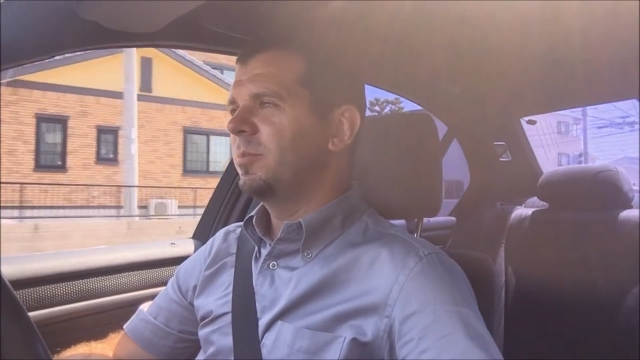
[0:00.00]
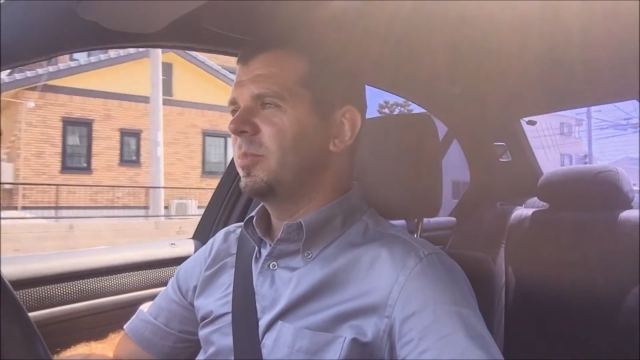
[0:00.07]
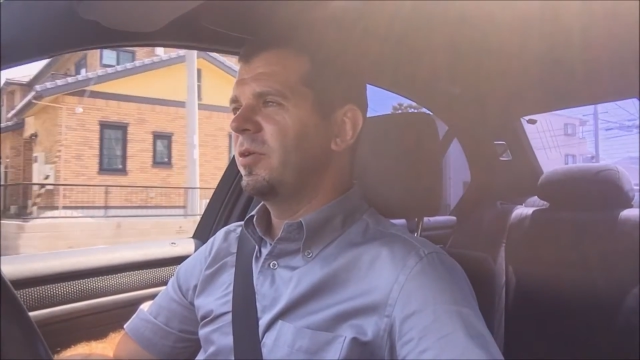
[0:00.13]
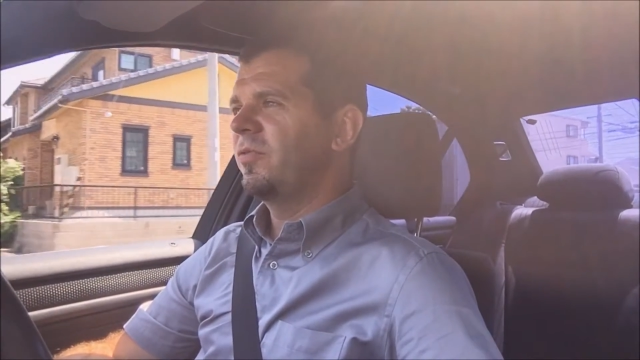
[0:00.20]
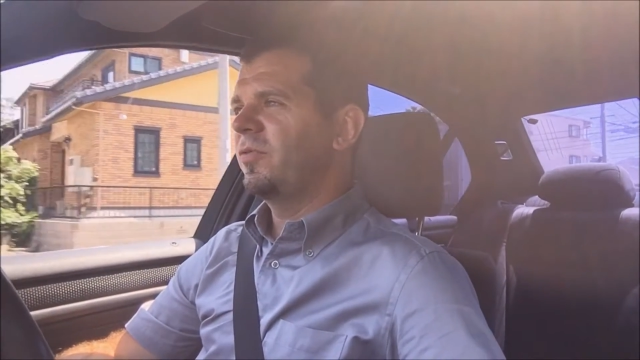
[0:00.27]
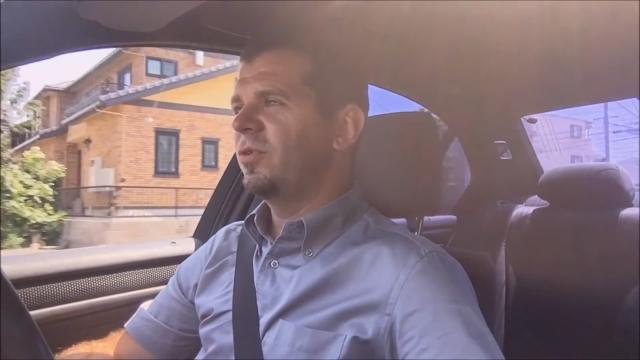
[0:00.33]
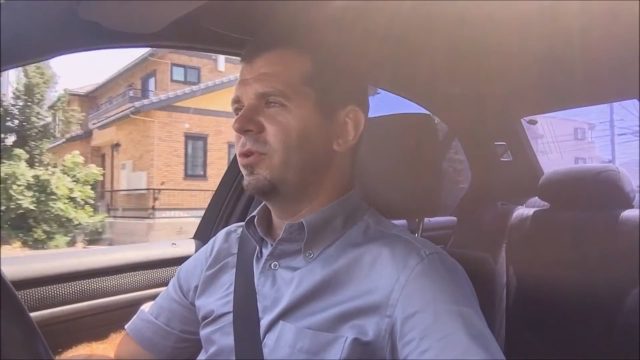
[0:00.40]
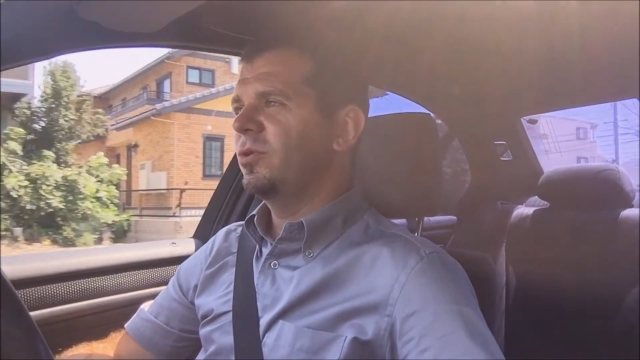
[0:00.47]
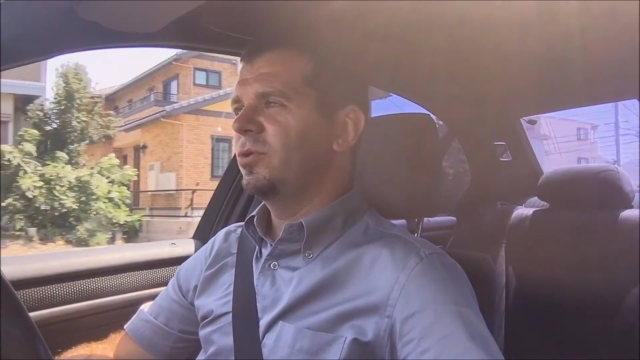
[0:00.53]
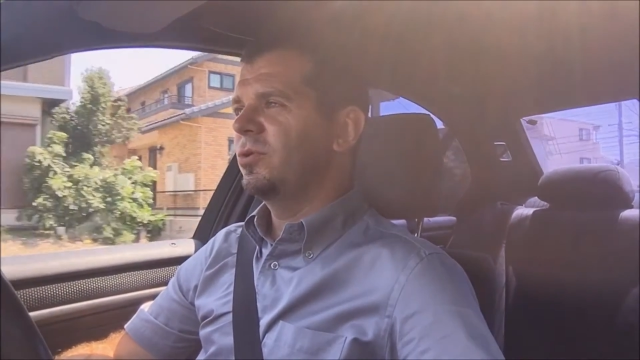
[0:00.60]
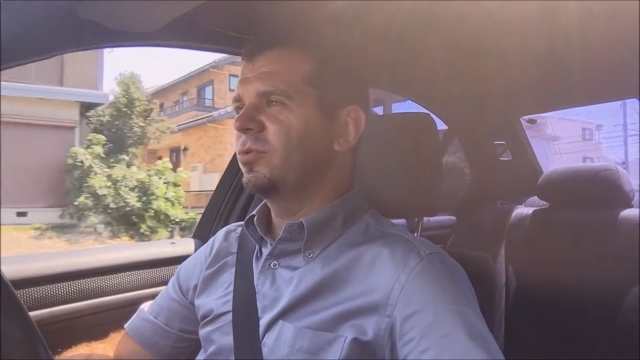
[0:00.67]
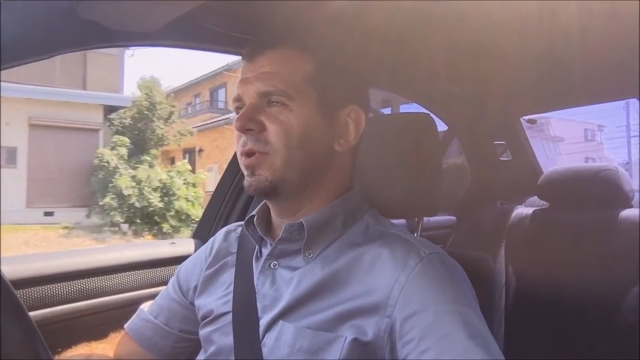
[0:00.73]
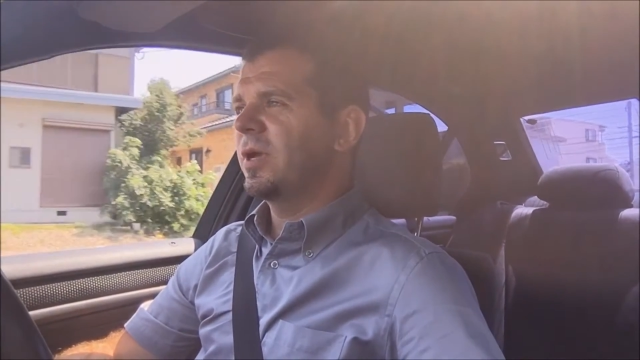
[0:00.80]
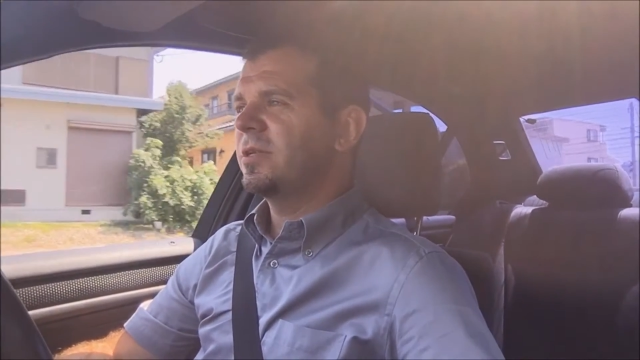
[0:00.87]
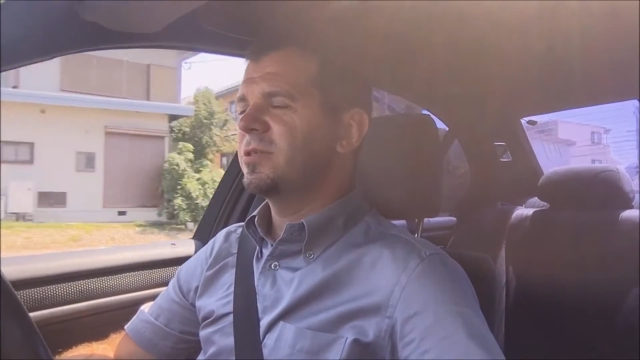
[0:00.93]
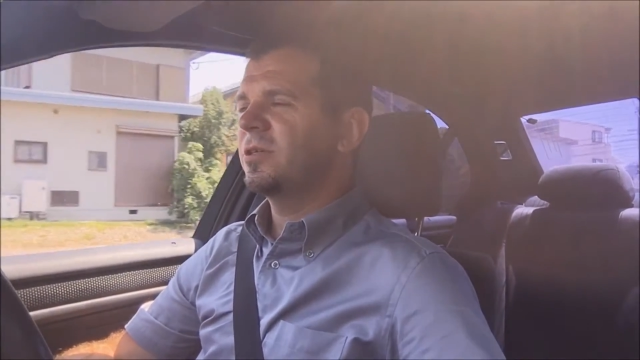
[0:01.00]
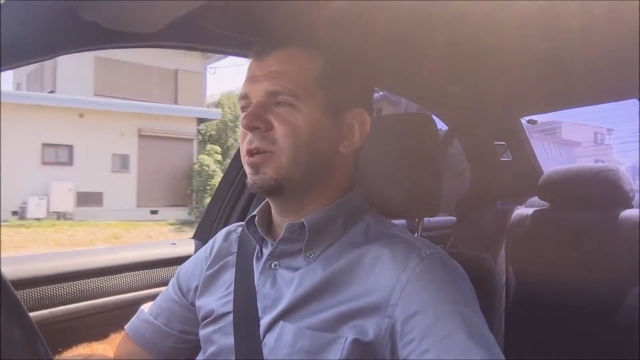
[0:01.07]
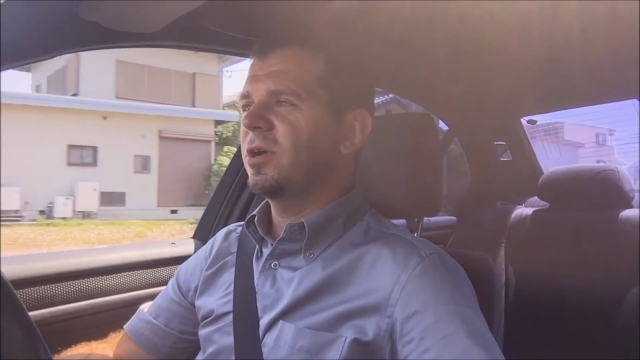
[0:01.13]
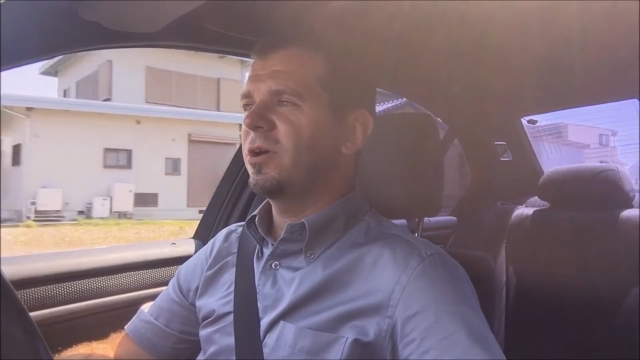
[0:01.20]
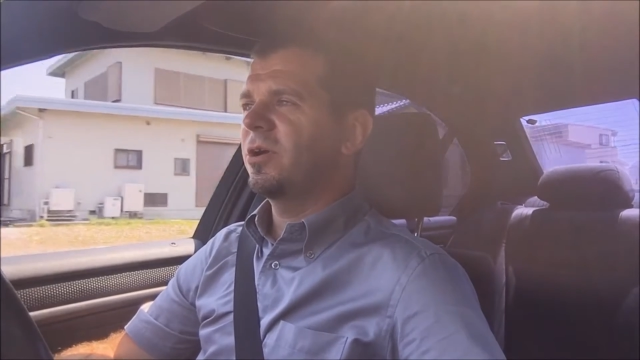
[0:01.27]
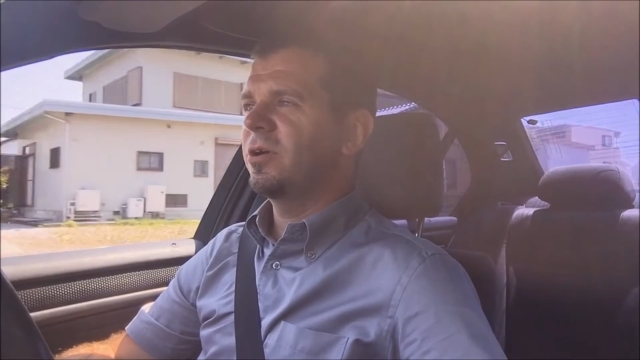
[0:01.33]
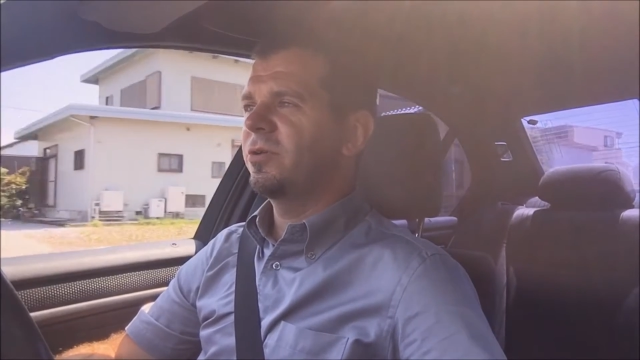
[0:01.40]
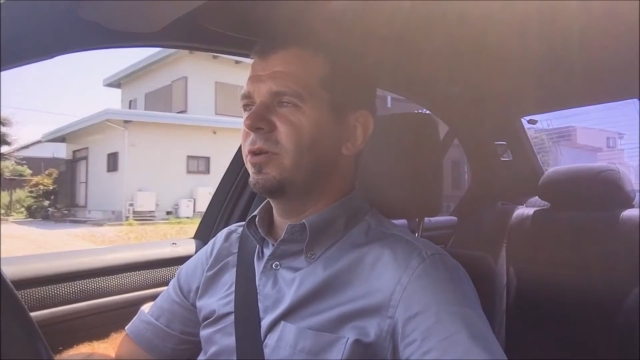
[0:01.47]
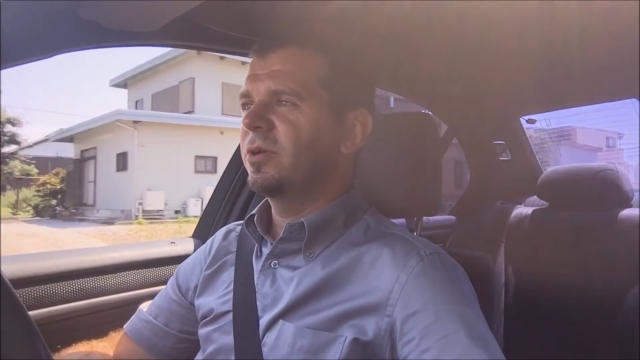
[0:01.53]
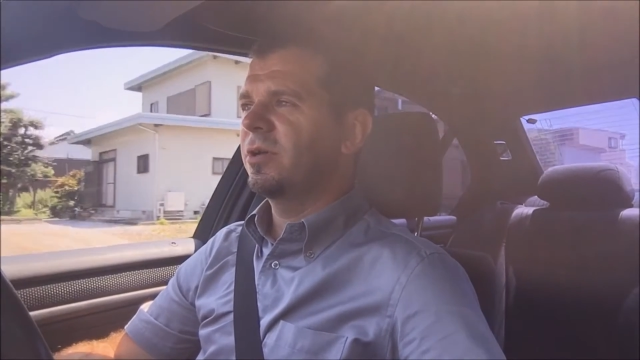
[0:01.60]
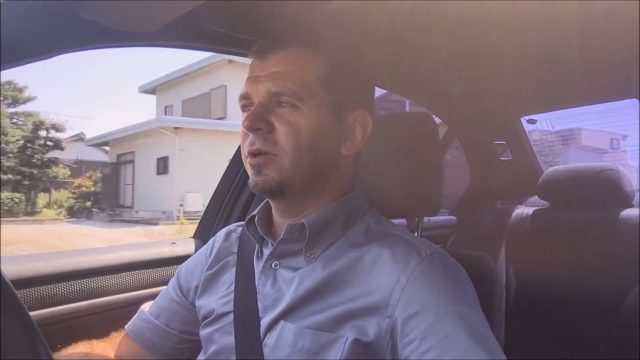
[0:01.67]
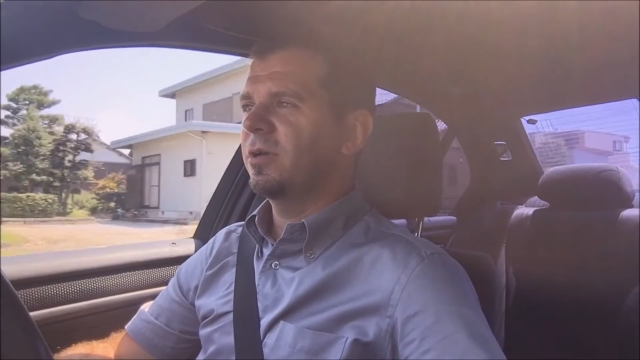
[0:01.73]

If you rent a car, you